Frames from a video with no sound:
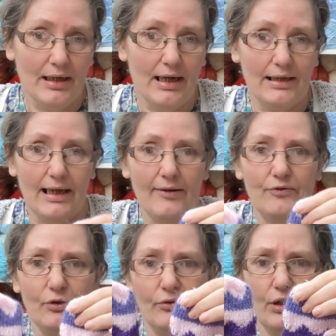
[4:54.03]
and I have
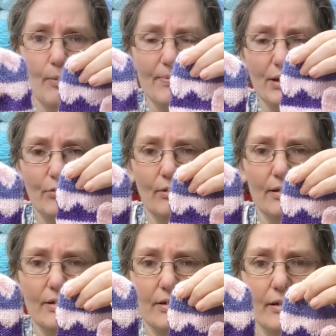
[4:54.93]
done the opposite
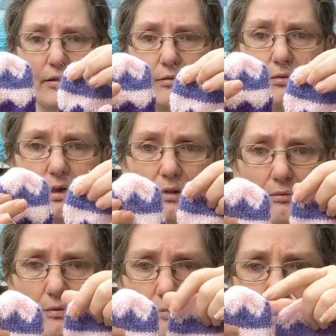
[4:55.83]
colours. So
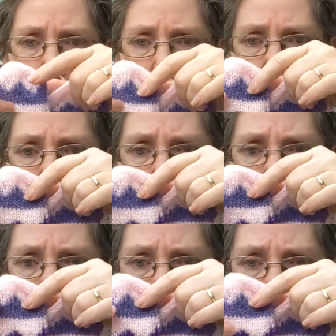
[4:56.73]
my
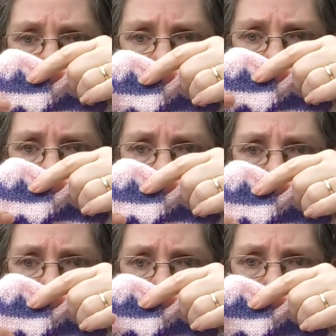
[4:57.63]
granddaughter's colours are
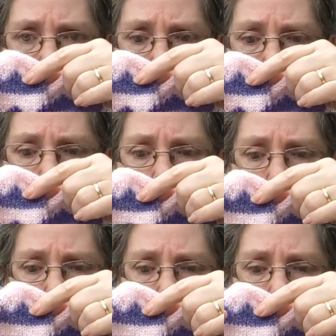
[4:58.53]
purple,
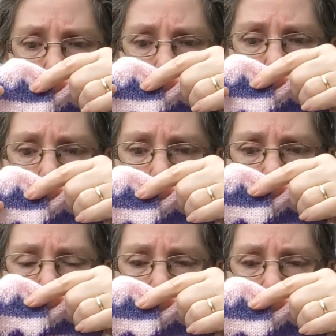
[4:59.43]
and then
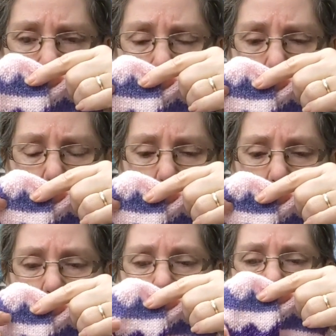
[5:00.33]
so it goes from
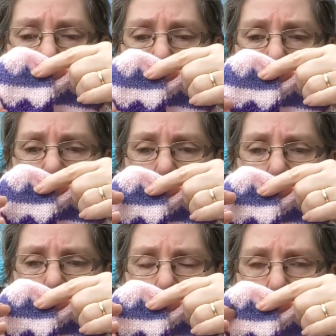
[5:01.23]
dark
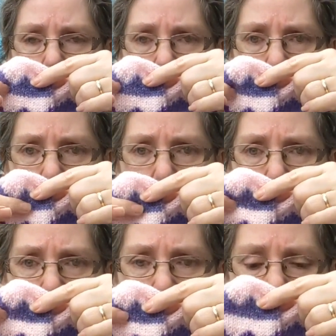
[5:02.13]
purple to the
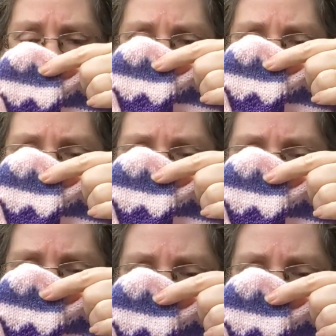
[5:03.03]
fluffy, and